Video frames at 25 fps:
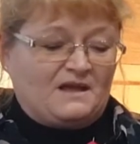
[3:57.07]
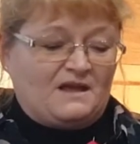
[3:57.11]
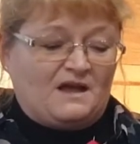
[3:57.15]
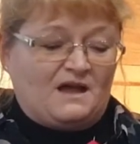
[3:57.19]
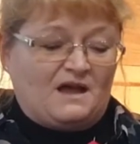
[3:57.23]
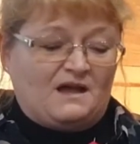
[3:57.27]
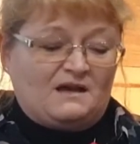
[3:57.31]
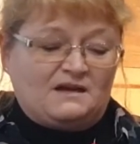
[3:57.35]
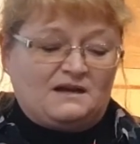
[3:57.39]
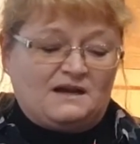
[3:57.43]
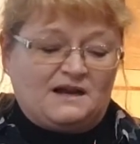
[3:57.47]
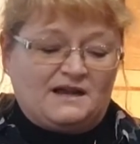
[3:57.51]

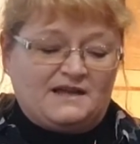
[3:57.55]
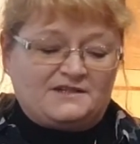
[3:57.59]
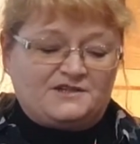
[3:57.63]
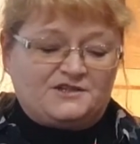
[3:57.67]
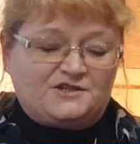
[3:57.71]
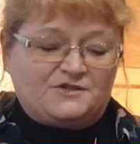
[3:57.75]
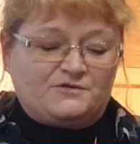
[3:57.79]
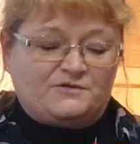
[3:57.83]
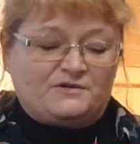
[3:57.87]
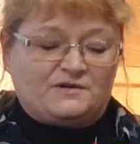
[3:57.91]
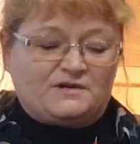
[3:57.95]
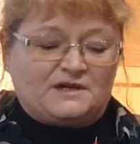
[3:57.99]
Unless
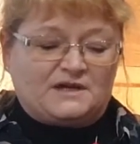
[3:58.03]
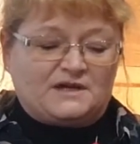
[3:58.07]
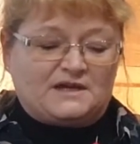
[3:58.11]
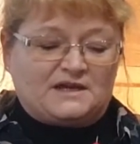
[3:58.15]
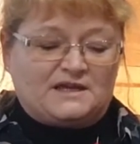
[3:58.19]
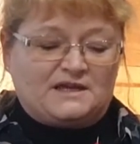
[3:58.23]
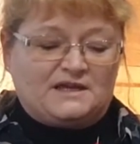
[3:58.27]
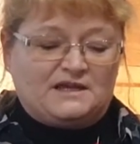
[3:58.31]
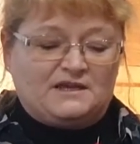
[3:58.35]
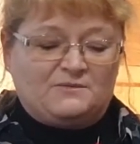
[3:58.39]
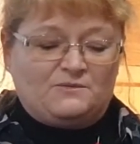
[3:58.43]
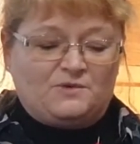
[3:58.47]
you were a
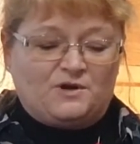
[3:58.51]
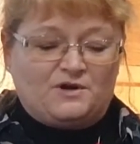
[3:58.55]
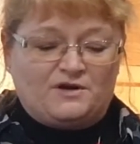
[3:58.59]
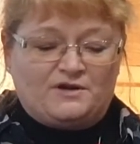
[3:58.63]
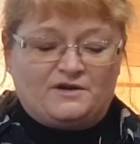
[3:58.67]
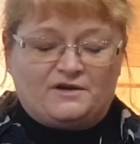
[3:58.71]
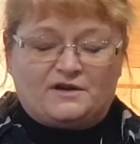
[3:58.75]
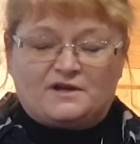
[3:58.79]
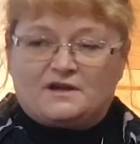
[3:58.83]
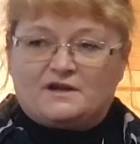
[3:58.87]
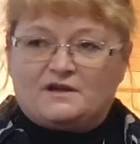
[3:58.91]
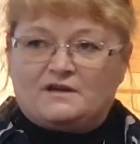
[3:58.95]
key
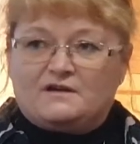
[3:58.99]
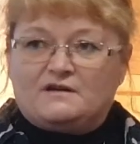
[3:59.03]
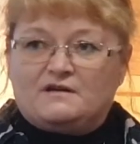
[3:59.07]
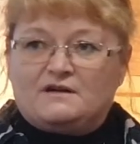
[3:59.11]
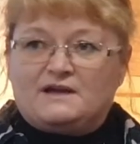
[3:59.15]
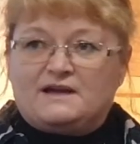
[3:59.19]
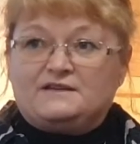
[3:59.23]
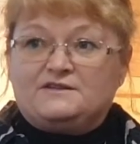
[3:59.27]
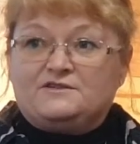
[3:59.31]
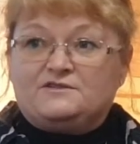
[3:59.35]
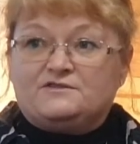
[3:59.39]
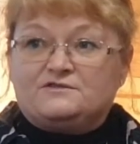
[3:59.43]
worker
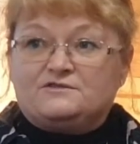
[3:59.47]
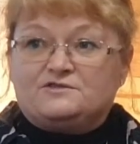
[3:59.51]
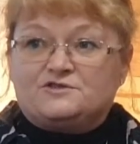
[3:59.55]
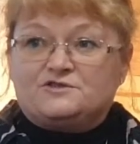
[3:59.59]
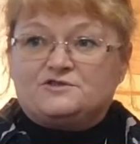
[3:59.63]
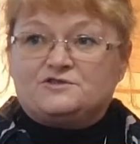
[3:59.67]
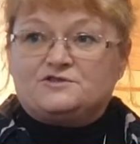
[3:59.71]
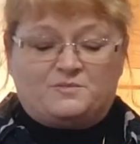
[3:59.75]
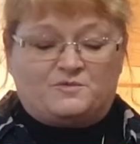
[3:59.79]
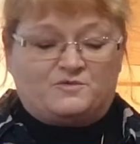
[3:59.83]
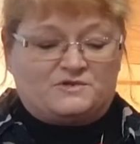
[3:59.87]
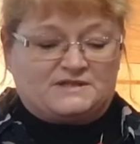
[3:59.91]
and your
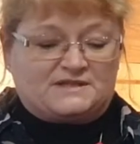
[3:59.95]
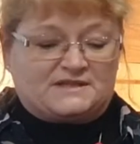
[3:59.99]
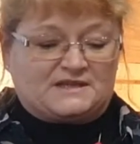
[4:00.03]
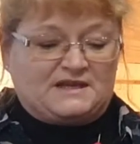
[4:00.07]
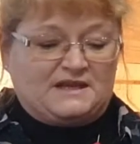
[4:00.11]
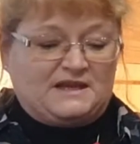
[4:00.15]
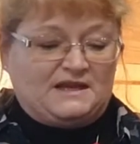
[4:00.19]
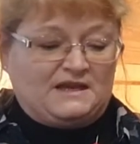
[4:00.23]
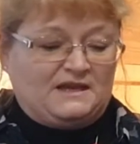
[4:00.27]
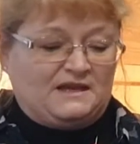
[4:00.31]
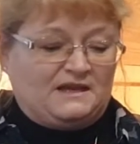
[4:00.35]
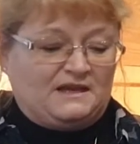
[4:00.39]
job was
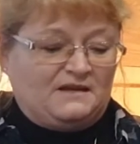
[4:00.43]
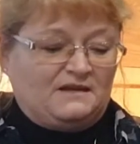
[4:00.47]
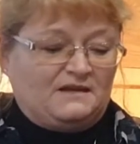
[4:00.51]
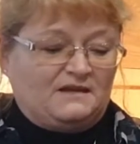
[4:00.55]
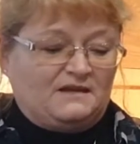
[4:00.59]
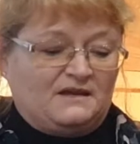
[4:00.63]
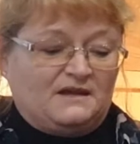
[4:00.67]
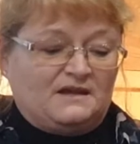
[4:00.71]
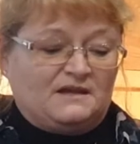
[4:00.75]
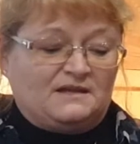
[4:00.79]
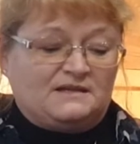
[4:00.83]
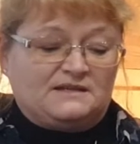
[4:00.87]
key,
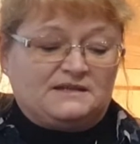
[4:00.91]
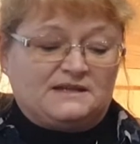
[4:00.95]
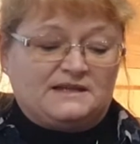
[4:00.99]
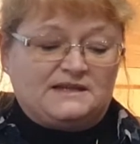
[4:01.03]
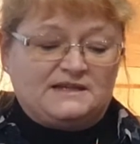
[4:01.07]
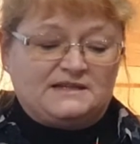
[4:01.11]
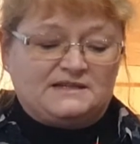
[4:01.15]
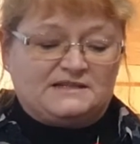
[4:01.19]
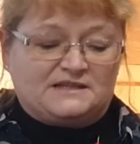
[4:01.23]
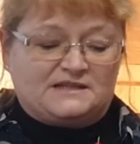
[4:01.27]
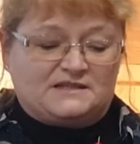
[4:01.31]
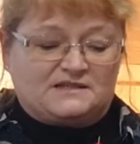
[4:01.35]

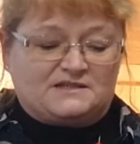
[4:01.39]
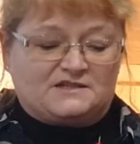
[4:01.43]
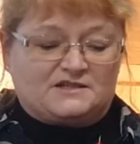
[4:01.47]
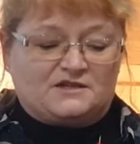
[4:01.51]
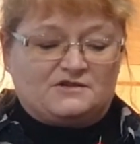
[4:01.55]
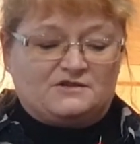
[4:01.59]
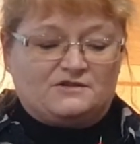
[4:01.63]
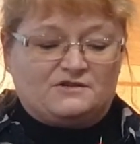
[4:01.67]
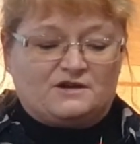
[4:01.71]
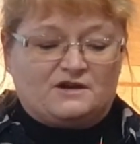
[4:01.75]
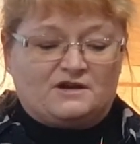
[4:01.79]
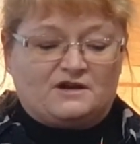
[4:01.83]
needed to
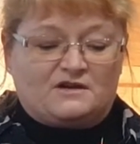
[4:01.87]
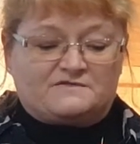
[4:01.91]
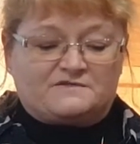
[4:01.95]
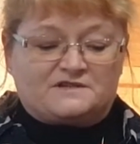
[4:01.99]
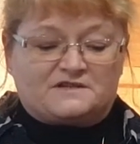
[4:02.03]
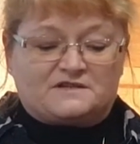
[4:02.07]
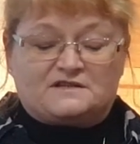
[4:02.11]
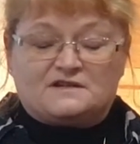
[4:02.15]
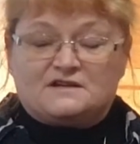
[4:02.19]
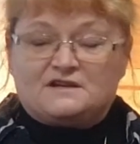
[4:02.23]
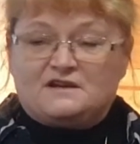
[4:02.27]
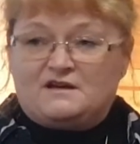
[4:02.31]
look
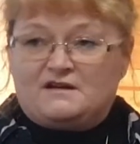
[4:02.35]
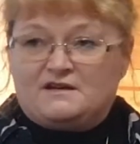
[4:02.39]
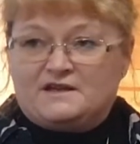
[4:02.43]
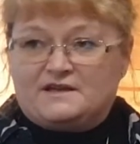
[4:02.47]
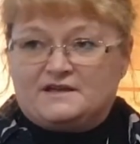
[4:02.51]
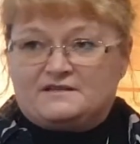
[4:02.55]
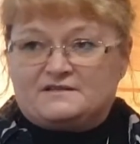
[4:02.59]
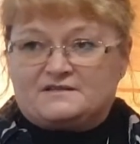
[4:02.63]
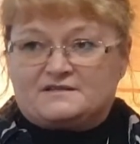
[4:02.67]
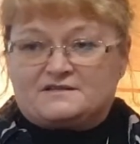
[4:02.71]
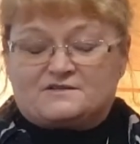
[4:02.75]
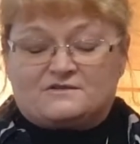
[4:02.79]
after the
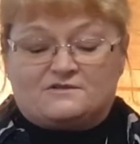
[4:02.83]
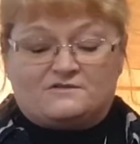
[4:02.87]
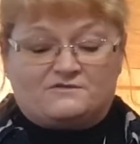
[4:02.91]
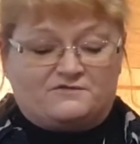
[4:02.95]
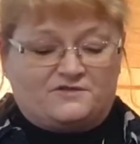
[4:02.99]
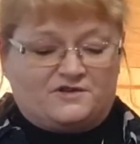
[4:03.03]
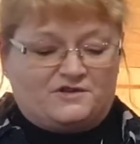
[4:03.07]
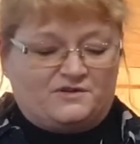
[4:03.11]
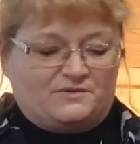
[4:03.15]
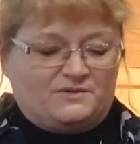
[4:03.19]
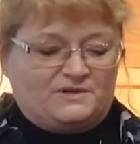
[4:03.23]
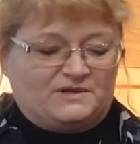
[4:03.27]
likes of
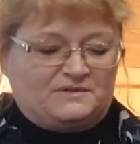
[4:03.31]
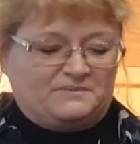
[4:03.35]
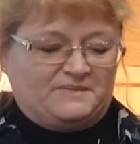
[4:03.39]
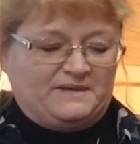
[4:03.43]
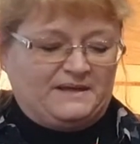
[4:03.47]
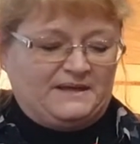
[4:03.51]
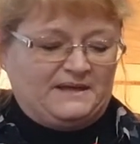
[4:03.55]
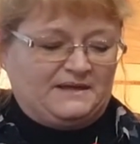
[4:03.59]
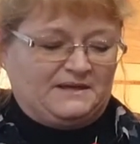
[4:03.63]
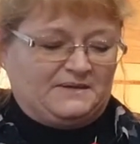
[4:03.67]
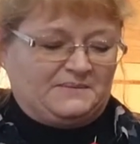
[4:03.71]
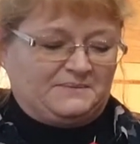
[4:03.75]
you and
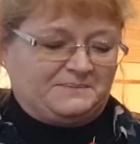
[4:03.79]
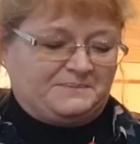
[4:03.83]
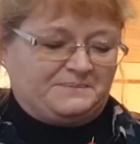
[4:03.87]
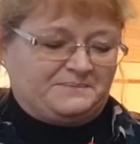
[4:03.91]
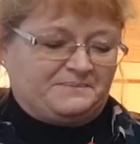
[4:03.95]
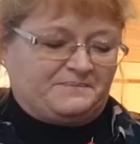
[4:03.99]
me.